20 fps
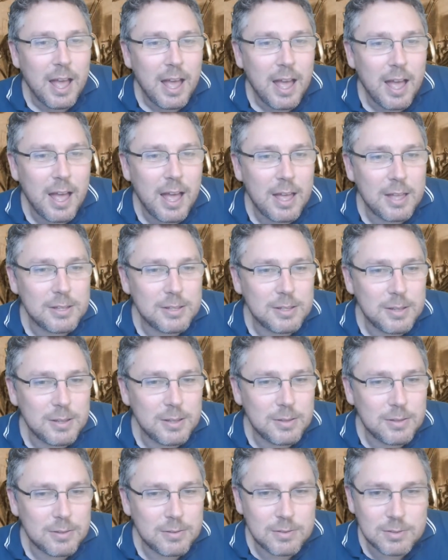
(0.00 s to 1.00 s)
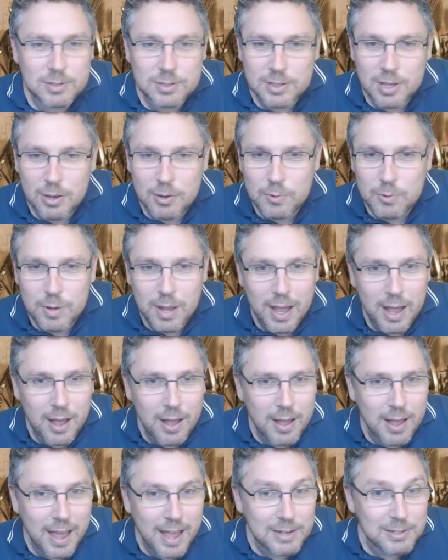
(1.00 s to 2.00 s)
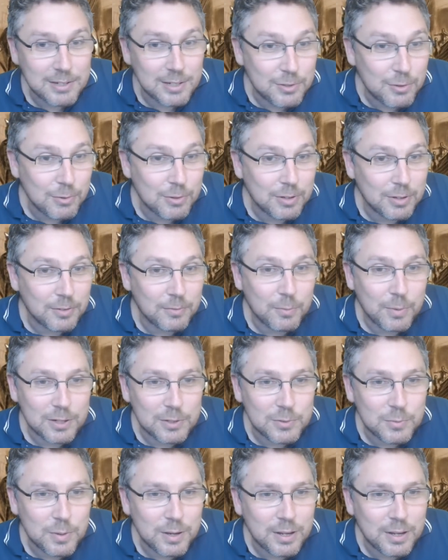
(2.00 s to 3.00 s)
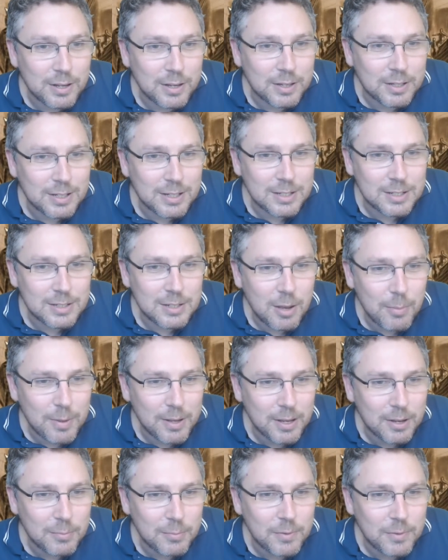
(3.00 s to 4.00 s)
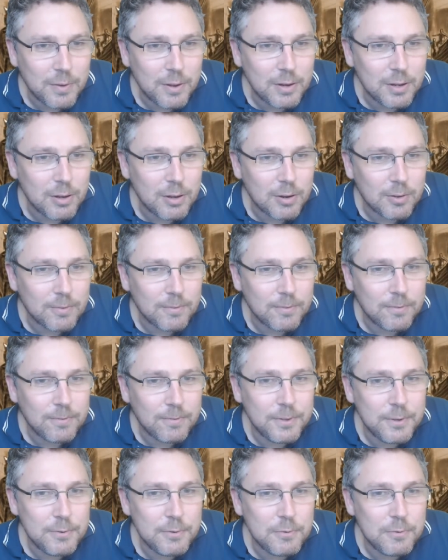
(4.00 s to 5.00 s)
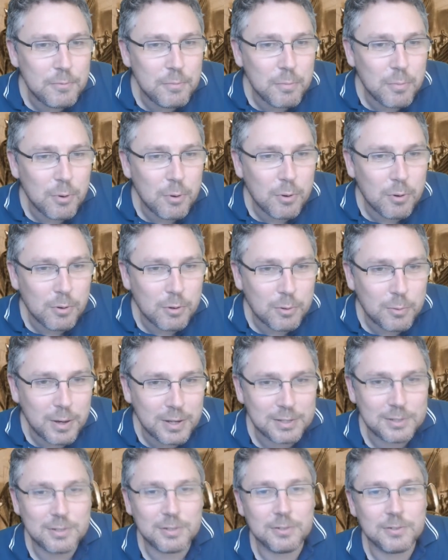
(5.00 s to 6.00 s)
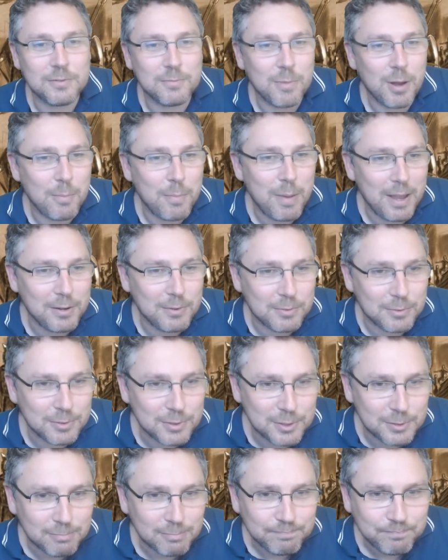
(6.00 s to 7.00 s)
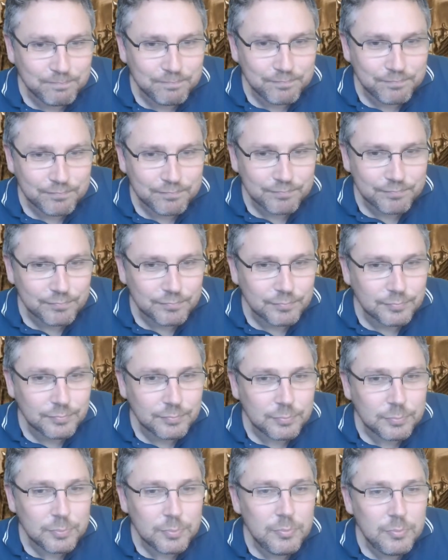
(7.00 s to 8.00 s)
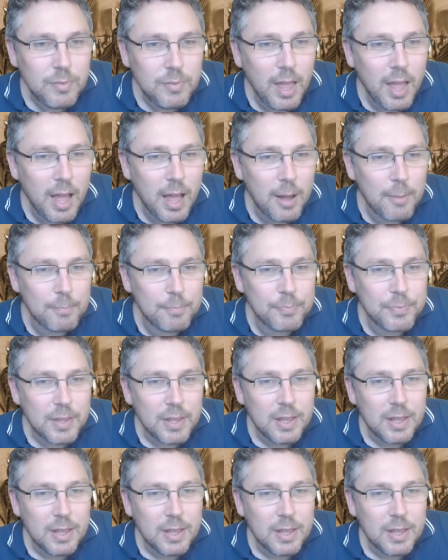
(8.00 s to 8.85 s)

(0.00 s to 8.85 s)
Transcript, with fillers: uh, so, uh, actually, talking of which, we're coming up. We've only got a few more questions from my patrons. Um,